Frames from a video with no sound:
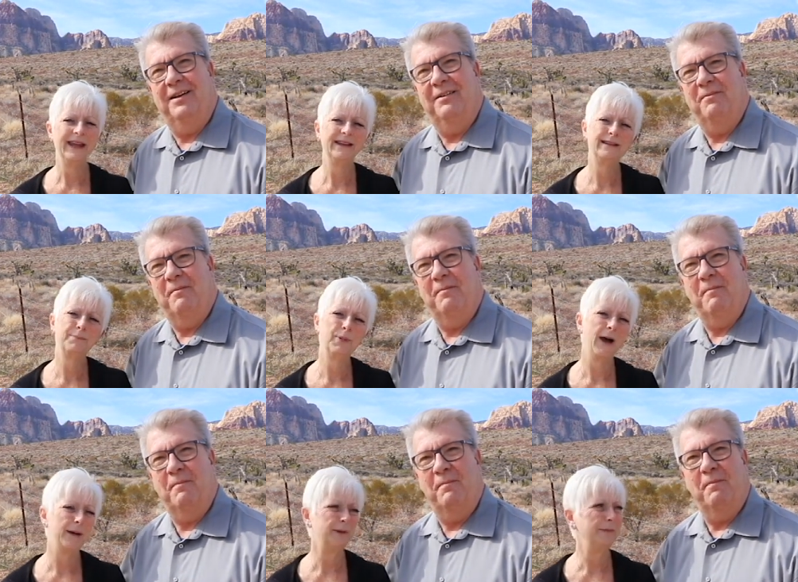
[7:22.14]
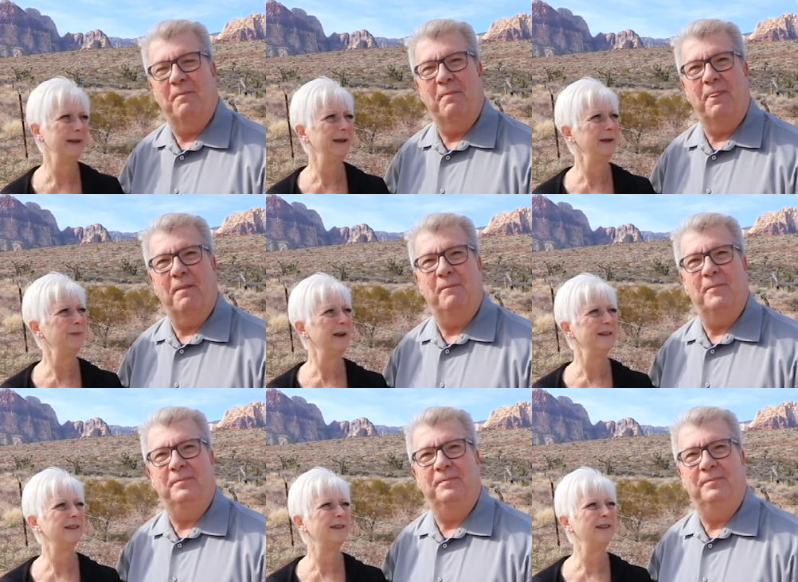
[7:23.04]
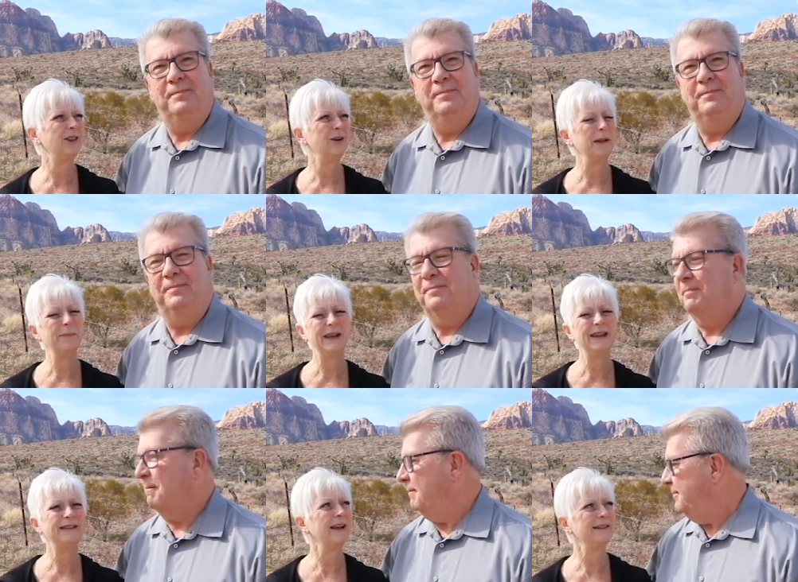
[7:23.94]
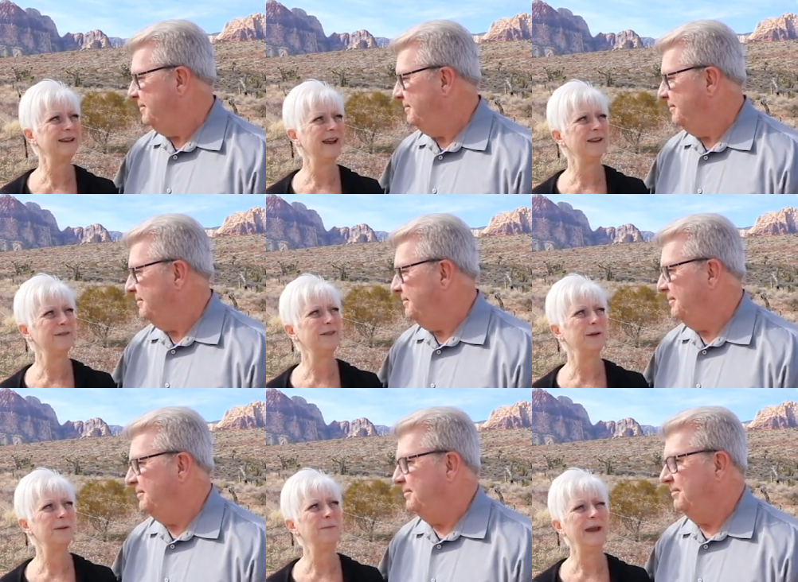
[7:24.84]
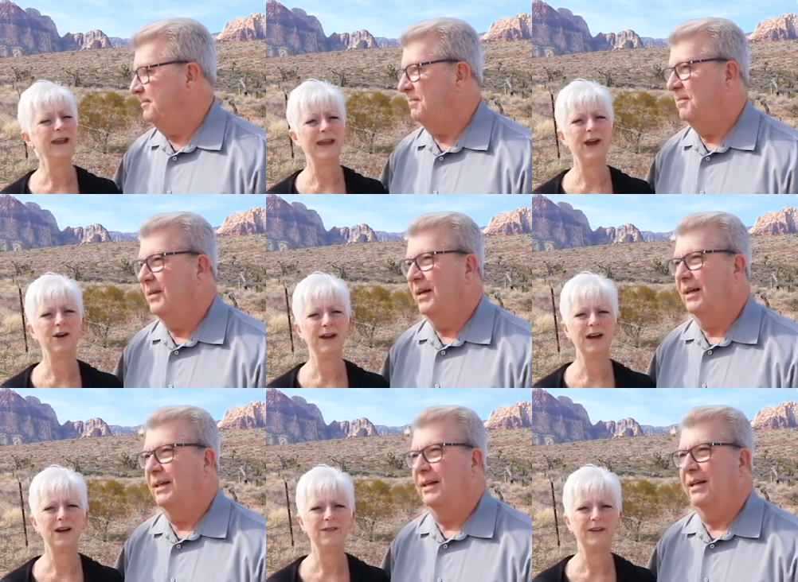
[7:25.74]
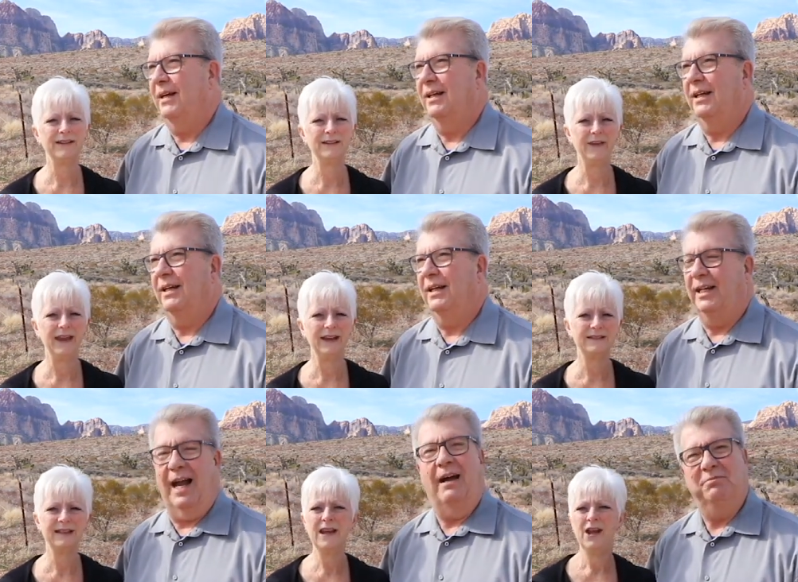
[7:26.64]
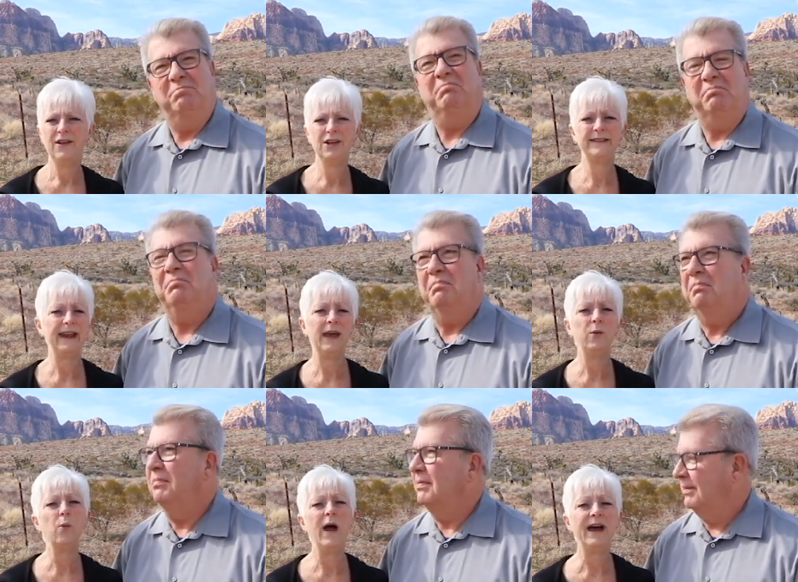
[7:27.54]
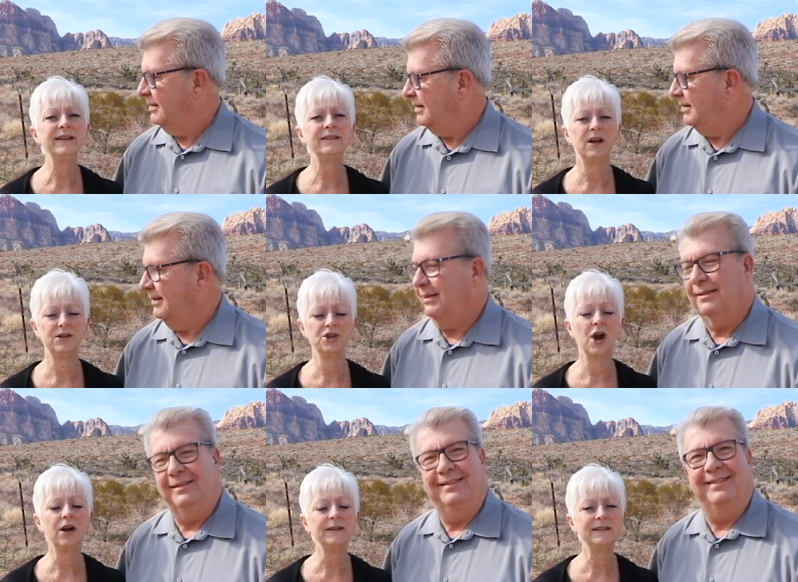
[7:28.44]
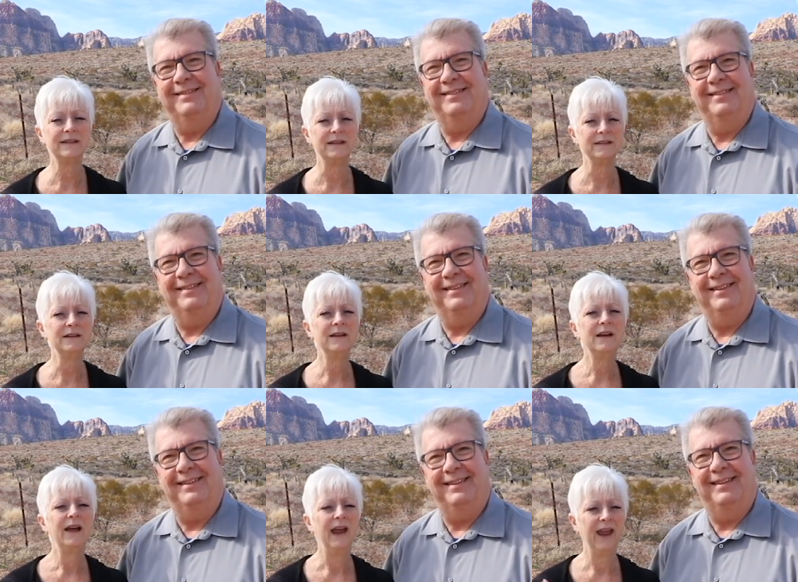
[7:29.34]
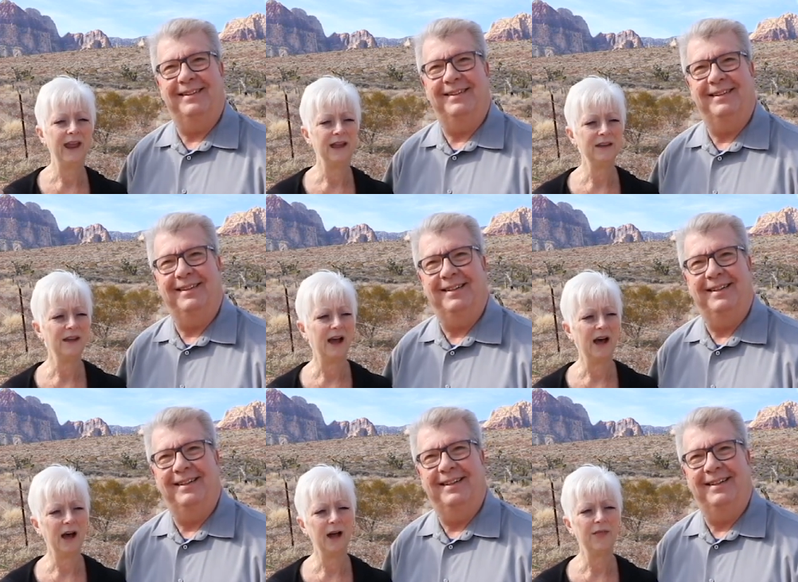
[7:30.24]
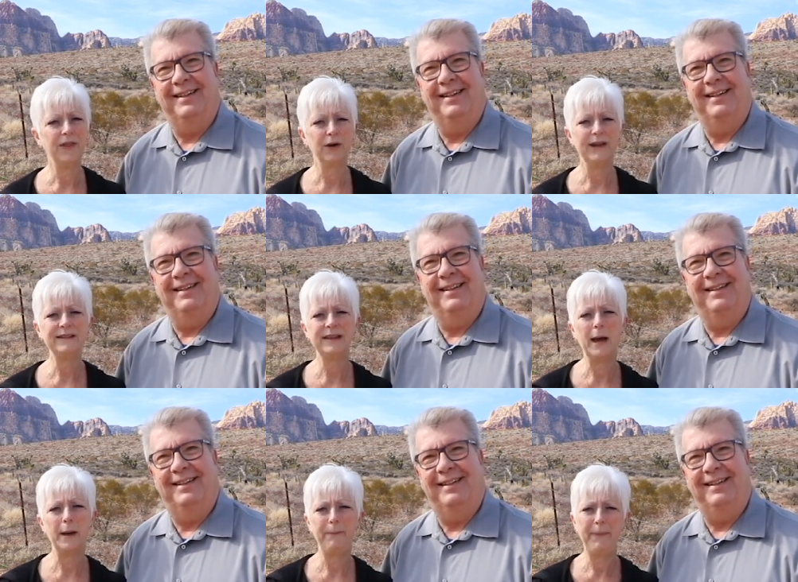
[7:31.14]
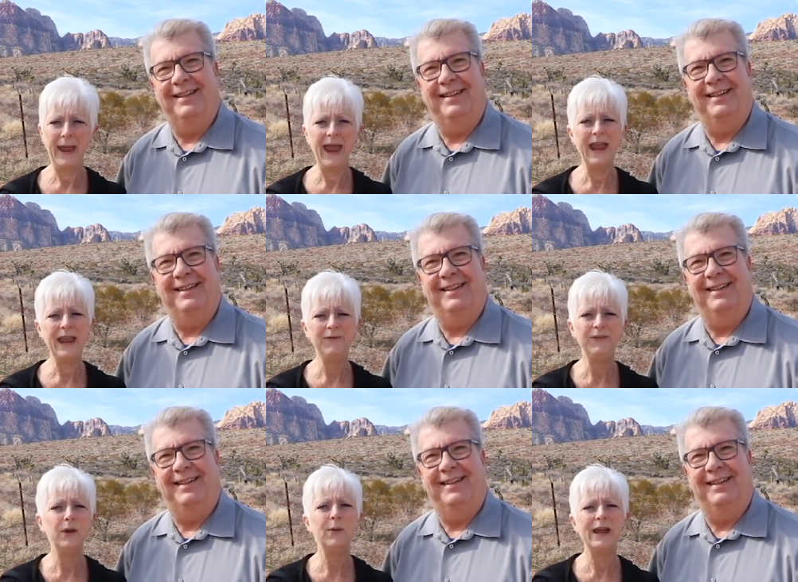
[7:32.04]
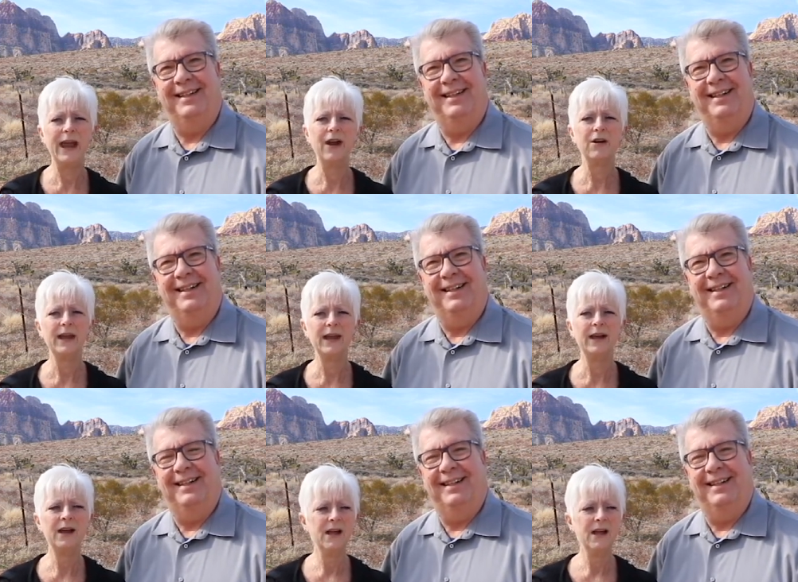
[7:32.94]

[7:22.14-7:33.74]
Speaker 1: it's probably what 30 minutes outside of the main area of Las Vegas. Yeah. You just head west on Charleston, and uh, there is a pay viewing area